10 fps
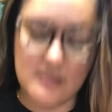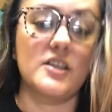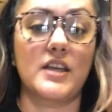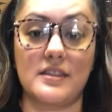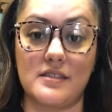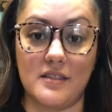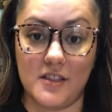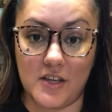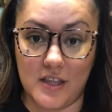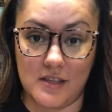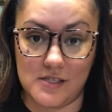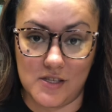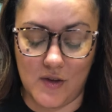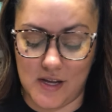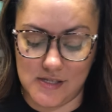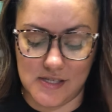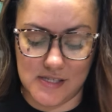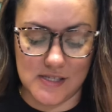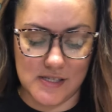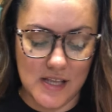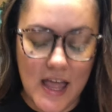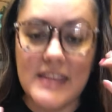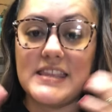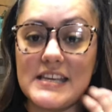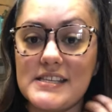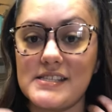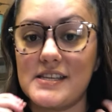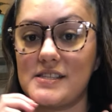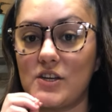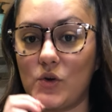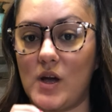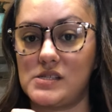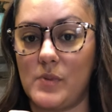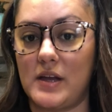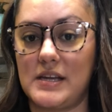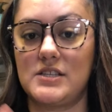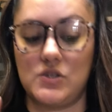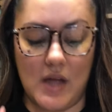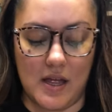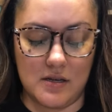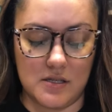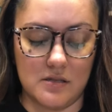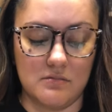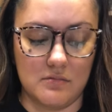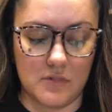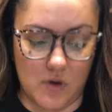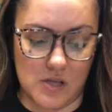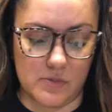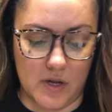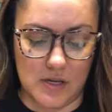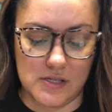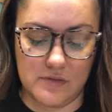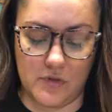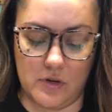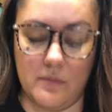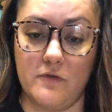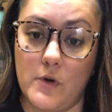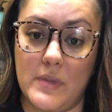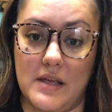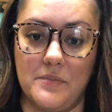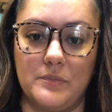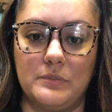look at look at this you guys this is this is a crossbody to end crossbodies for for me